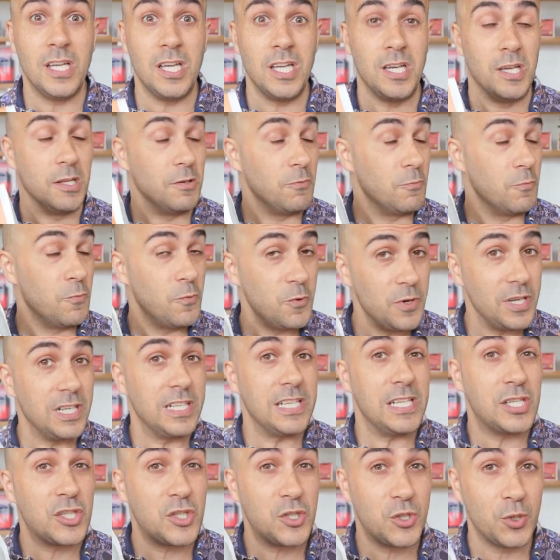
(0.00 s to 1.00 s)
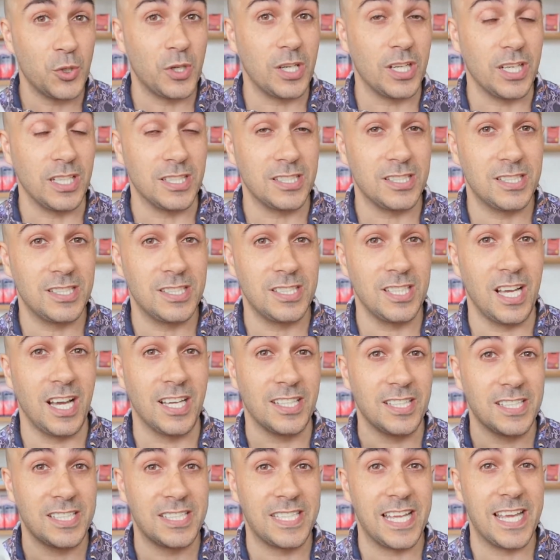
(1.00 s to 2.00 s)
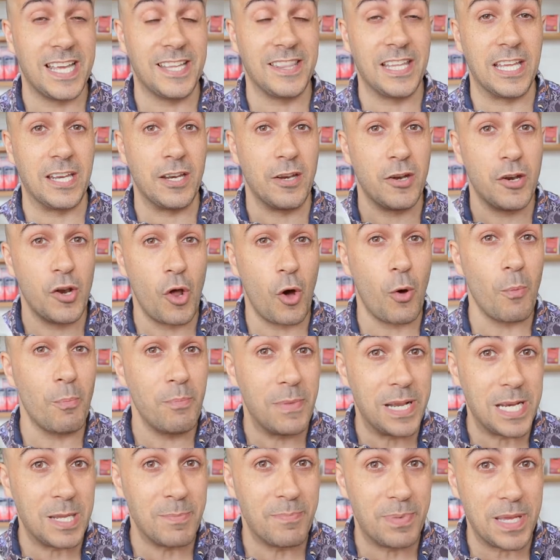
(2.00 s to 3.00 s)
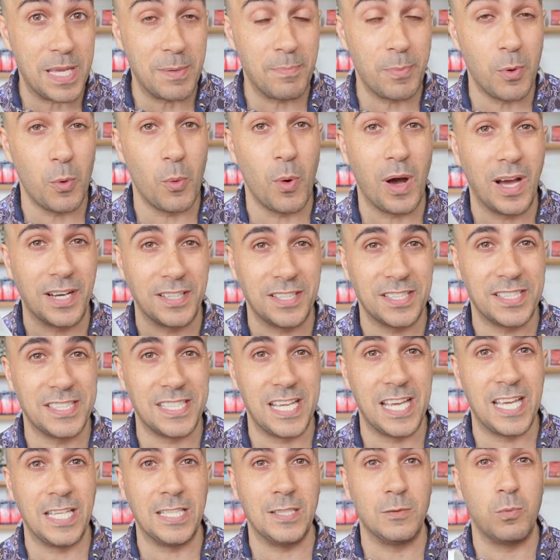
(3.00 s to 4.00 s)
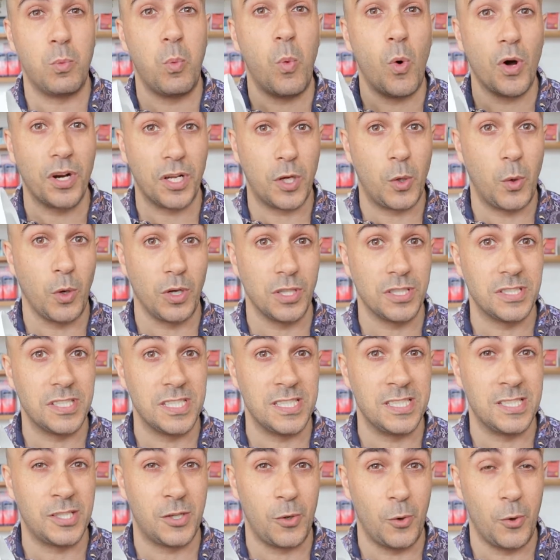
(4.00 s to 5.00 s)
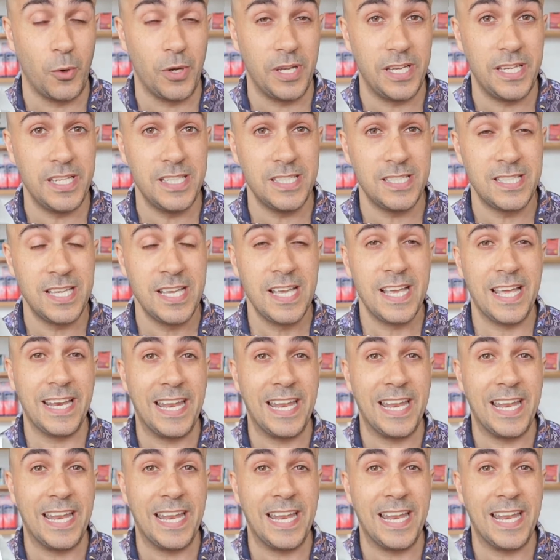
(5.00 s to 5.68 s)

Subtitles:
it really shook us to understand that not many people understand what a quality score is